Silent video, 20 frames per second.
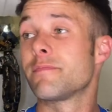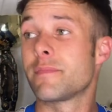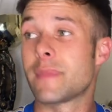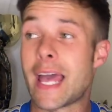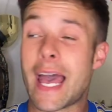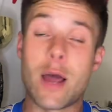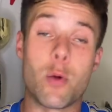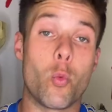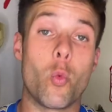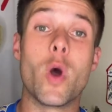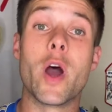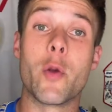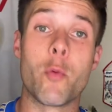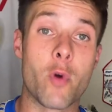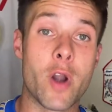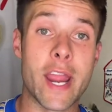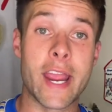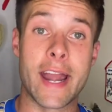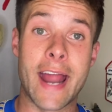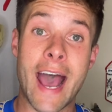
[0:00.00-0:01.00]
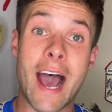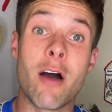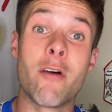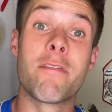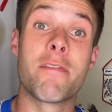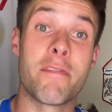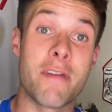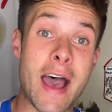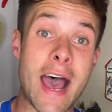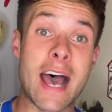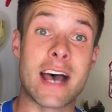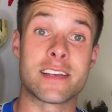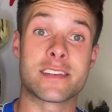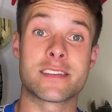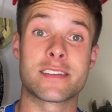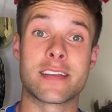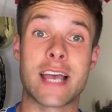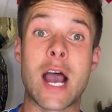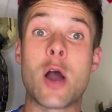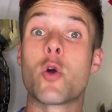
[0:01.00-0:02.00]
at what rate, how
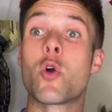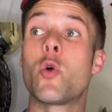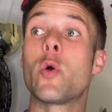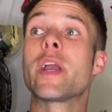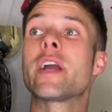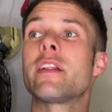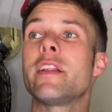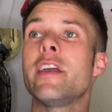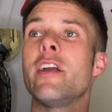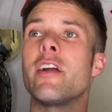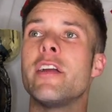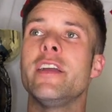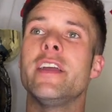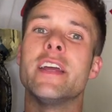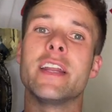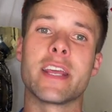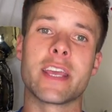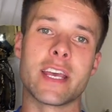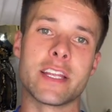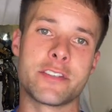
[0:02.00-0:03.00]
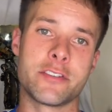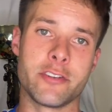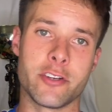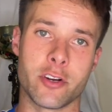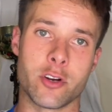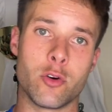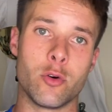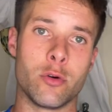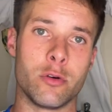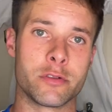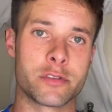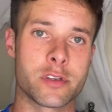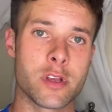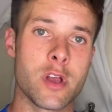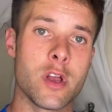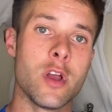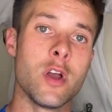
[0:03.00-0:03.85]
fast, how quickly are you going to get to your goals?